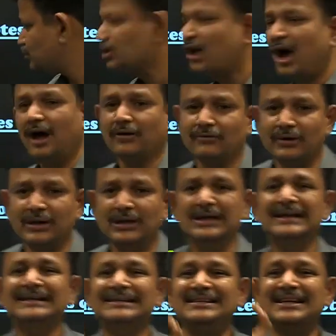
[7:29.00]
solve.
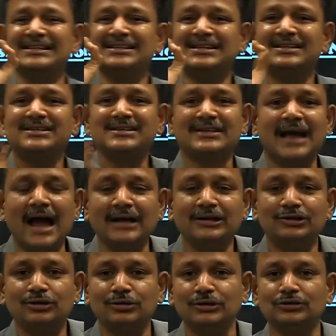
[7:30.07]
Just
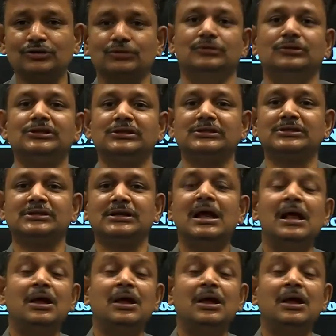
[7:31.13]
scan through the solutions.